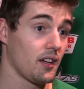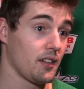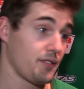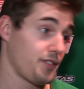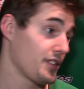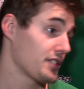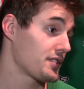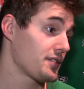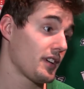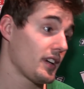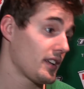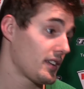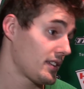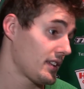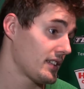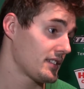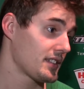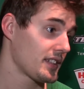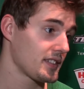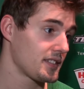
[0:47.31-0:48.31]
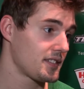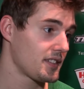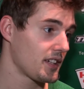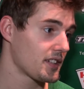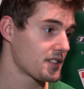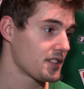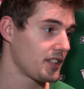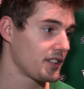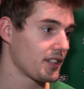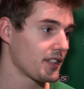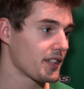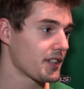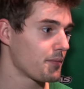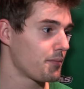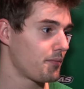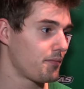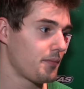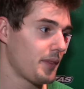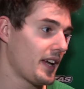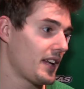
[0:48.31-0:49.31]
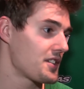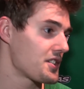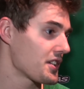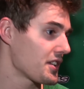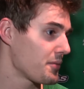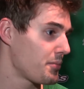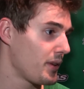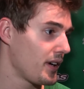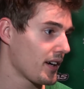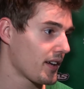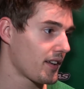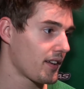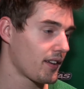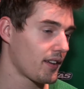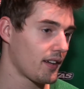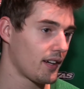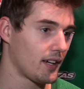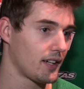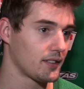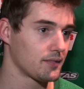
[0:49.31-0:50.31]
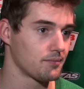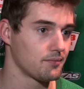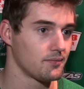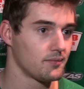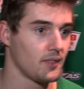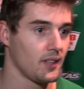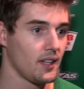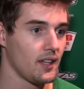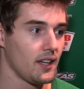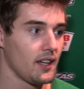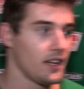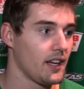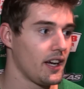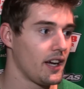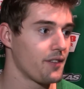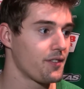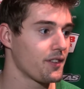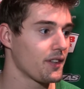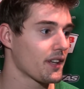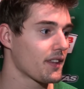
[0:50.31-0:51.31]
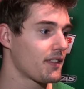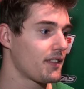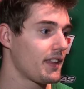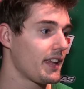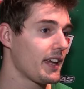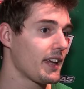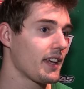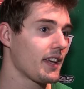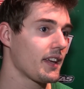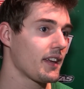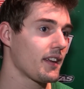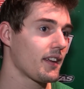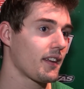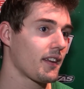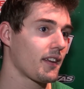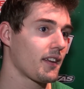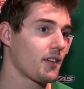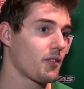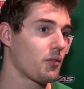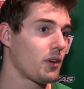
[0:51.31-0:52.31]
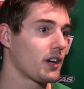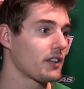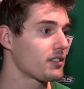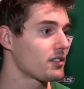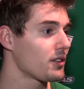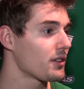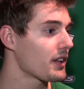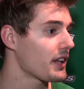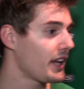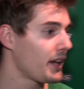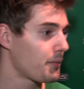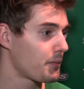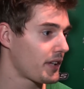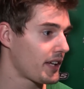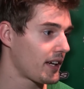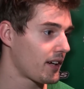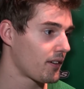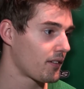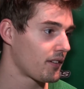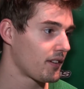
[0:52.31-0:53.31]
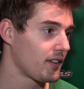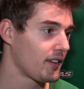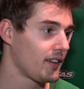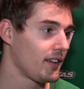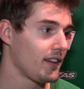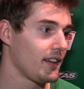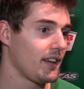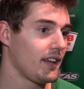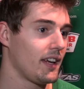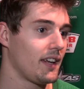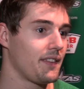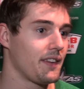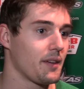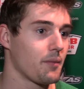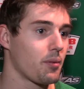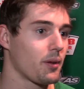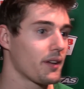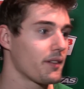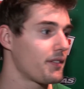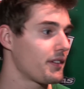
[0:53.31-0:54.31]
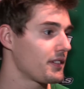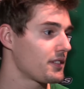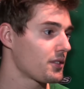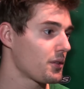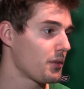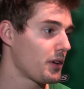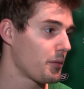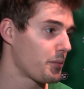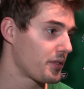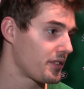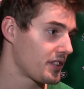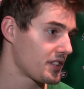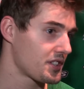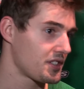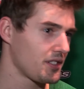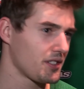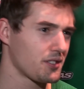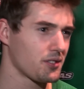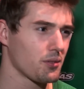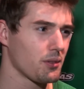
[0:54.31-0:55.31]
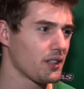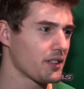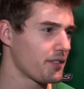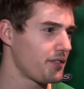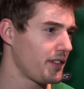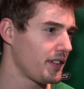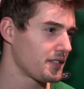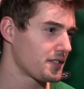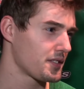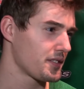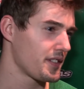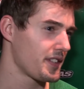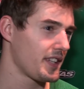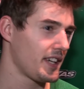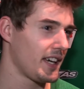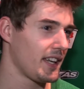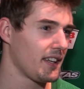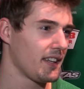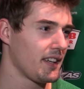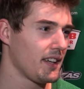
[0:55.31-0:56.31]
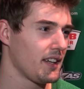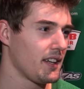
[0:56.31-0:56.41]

First of all, as I touched on earlier, managing the puck. I feel like they want to slow the game down, and they play so well positionally, so well defensively, that